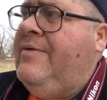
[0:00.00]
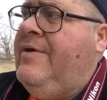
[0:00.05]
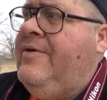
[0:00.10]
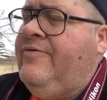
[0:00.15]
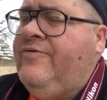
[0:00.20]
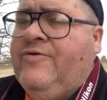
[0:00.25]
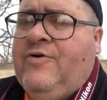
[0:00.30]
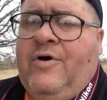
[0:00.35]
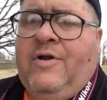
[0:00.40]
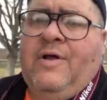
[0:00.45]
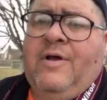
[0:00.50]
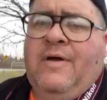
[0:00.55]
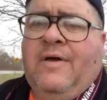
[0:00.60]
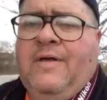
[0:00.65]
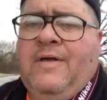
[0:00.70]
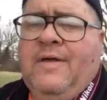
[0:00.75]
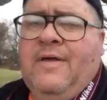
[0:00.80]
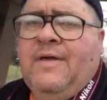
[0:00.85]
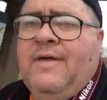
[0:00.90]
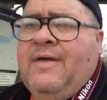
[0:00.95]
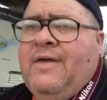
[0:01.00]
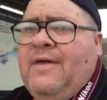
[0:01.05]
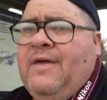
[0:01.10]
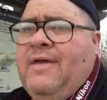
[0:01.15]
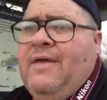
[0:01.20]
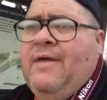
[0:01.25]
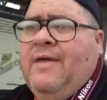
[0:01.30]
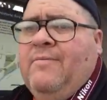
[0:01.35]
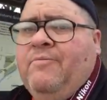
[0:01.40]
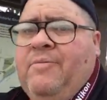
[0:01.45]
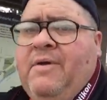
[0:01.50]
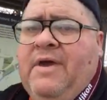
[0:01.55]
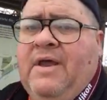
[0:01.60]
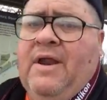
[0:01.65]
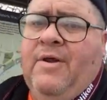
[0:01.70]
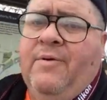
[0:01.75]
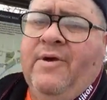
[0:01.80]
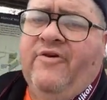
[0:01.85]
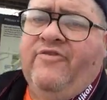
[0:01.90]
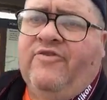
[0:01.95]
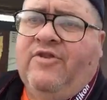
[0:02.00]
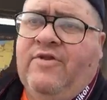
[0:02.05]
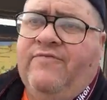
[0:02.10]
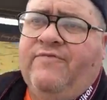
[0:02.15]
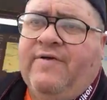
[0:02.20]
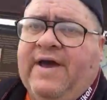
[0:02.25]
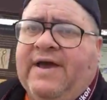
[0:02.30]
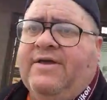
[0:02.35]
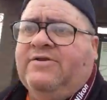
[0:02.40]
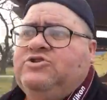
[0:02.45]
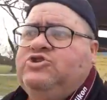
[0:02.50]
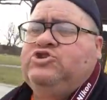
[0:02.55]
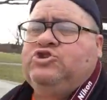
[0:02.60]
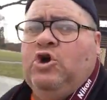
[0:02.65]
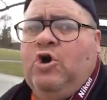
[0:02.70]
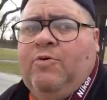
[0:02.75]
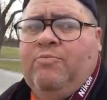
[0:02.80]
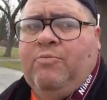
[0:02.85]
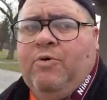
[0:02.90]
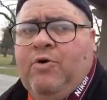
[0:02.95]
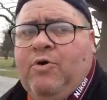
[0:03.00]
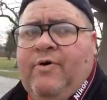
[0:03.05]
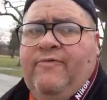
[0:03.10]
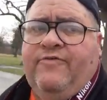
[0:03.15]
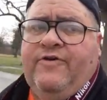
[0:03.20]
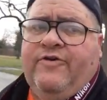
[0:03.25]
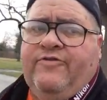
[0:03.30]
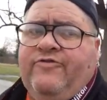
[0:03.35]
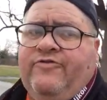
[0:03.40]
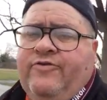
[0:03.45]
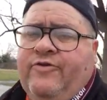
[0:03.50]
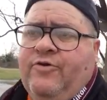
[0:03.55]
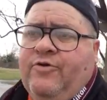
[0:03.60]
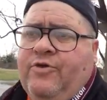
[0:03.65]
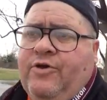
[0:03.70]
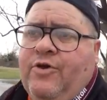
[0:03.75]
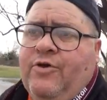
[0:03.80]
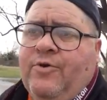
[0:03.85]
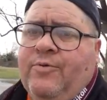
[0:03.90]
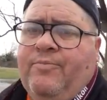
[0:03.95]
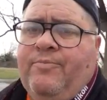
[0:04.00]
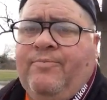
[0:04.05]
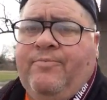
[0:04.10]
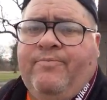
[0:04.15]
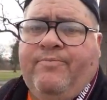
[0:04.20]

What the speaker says: it's gonna be interesting if I can show more of this to you.